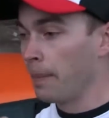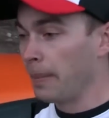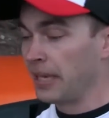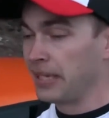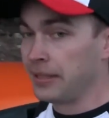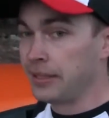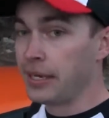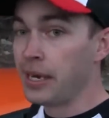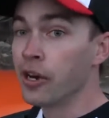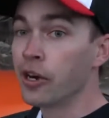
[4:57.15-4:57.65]

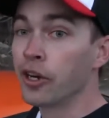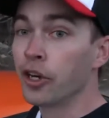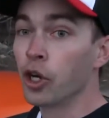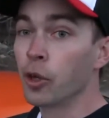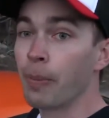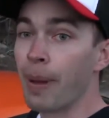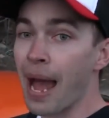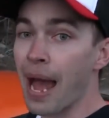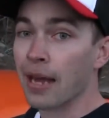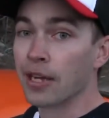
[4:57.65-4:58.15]

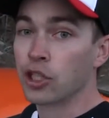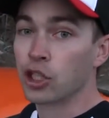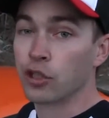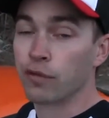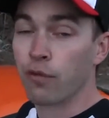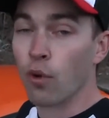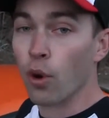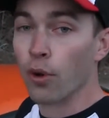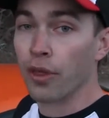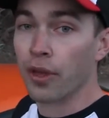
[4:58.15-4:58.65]
interior
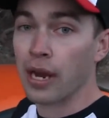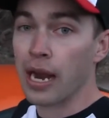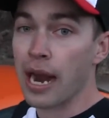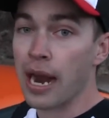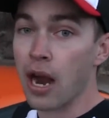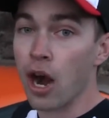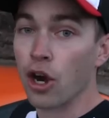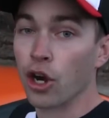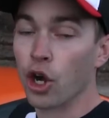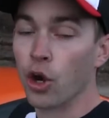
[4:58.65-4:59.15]
package for the
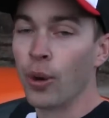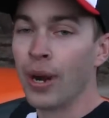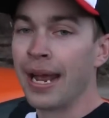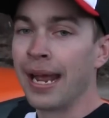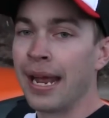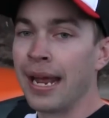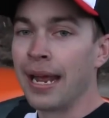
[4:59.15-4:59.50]
Gallardo.